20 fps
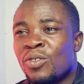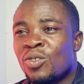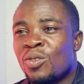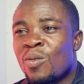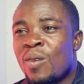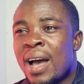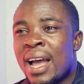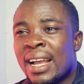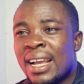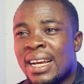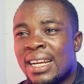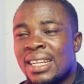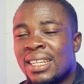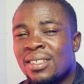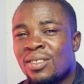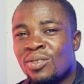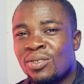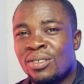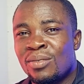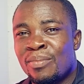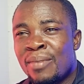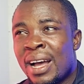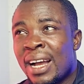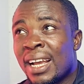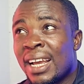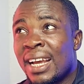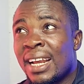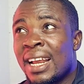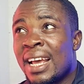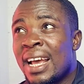So I get into the
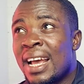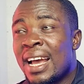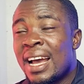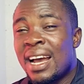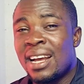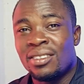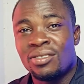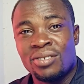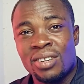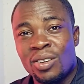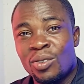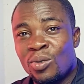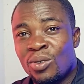market, I trade